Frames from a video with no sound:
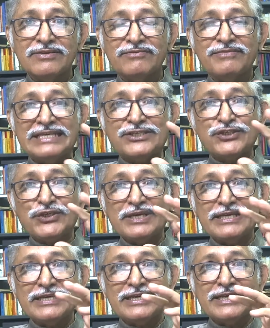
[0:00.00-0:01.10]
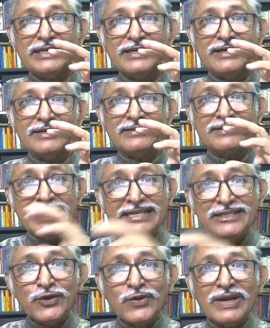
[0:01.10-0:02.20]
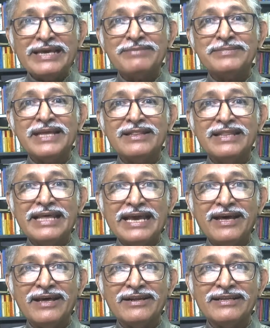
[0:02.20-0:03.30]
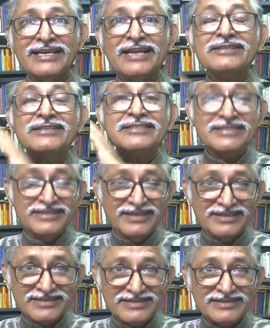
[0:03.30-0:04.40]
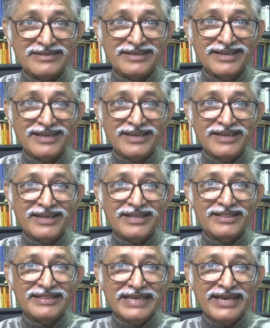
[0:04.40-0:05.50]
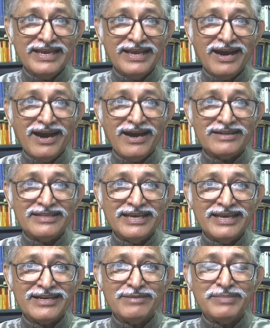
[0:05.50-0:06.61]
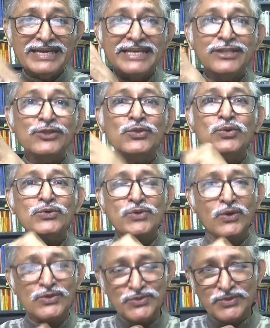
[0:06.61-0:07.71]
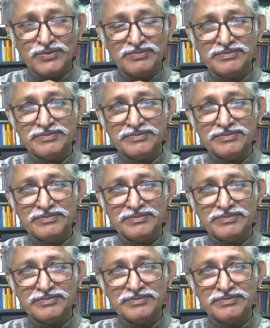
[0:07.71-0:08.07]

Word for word: which try to claim that they are real Christians, they are there among Hindus also.